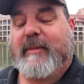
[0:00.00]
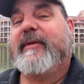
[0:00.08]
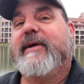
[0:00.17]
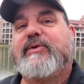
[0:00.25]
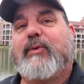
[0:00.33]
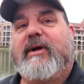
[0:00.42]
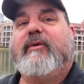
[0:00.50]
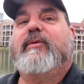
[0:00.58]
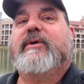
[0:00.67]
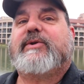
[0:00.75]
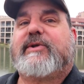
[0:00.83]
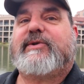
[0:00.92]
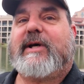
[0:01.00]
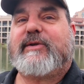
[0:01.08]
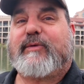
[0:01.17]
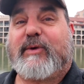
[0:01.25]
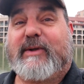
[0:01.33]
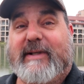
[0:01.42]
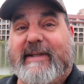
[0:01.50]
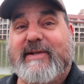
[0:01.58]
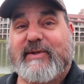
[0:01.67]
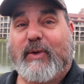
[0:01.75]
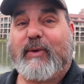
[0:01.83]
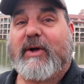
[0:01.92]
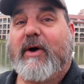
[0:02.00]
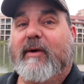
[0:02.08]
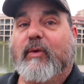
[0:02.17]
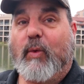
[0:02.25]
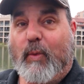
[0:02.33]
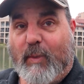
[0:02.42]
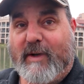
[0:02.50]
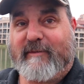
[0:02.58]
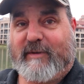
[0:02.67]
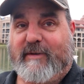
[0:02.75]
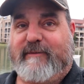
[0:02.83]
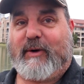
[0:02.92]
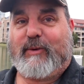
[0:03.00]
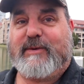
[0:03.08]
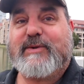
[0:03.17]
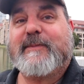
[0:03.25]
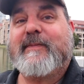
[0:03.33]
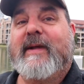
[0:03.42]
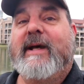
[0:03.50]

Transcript: But this one, we're successful to at least load it on one of our phones,